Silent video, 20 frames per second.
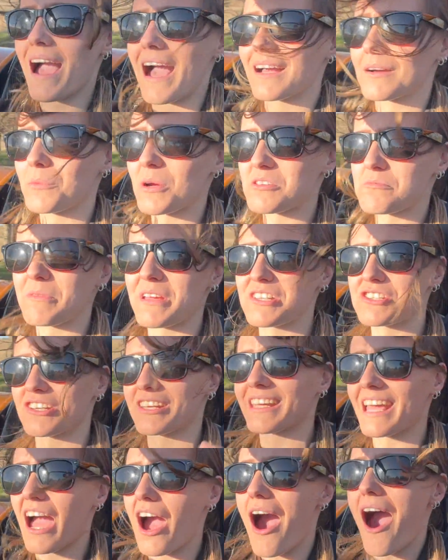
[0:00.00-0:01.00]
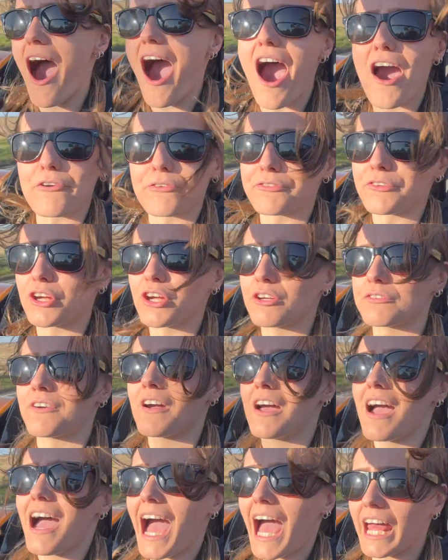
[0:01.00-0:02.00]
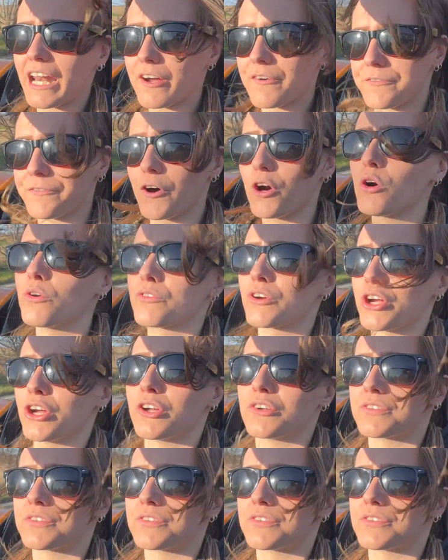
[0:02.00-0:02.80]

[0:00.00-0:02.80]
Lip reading: Which means you can get a half roof and a full roof.